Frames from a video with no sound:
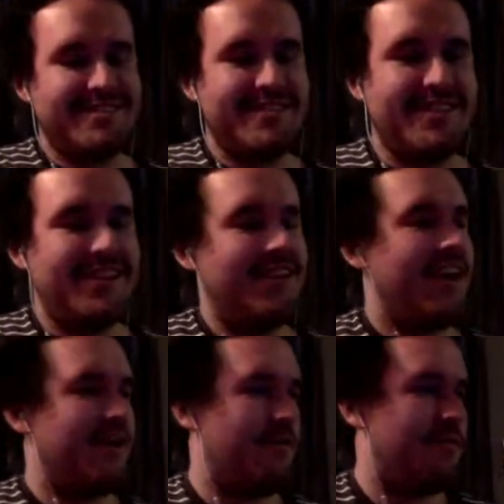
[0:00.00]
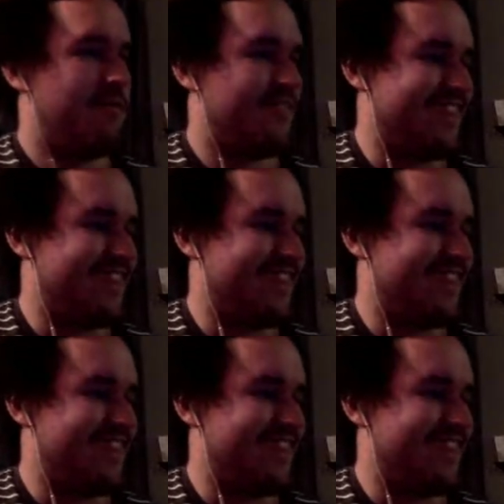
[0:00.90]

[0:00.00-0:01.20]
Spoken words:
I appreciate it.